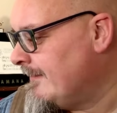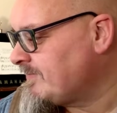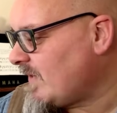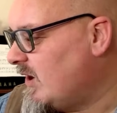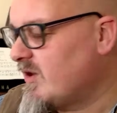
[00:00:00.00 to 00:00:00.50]

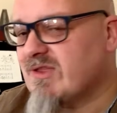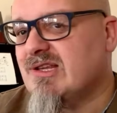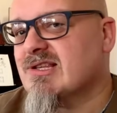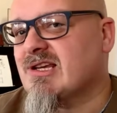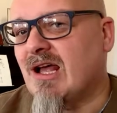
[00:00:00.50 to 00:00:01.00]
all
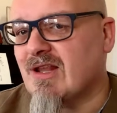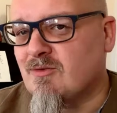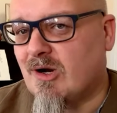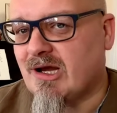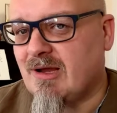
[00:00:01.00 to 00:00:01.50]
these
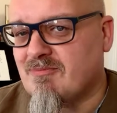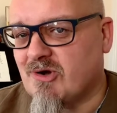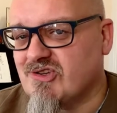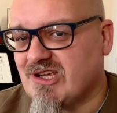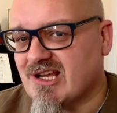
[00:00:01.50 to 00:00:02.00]
colourwork
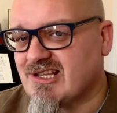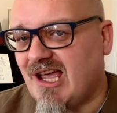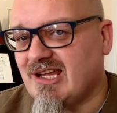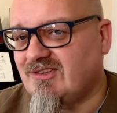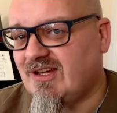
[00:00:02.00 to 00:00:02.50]
projects that I
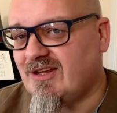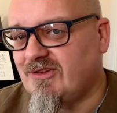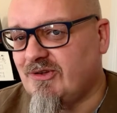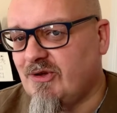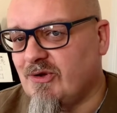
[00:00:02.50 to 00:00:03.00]
intend
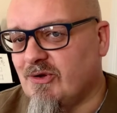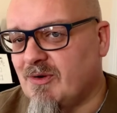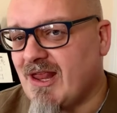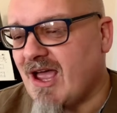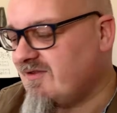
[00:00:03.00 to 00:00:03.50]
to do
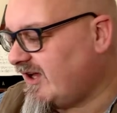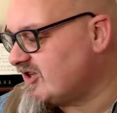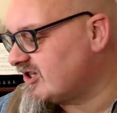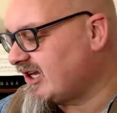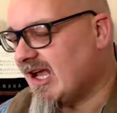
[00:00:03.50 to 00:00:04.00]
when I
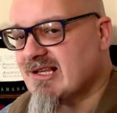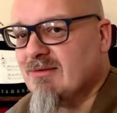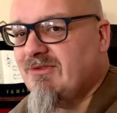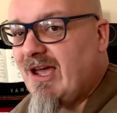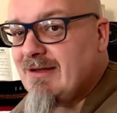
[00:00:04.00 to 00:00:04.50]
eventually get
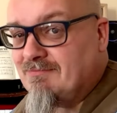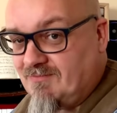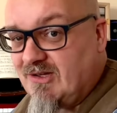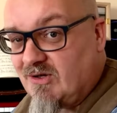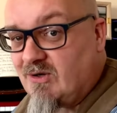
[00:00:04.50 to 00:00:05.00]
some time.
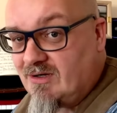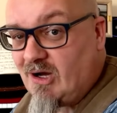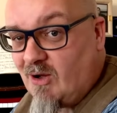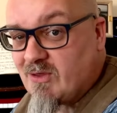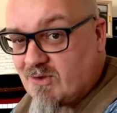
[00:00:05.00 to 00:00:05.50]
You know,
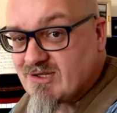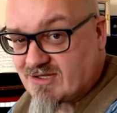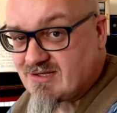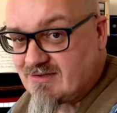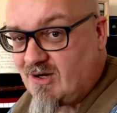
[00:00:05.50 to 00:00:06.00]
all those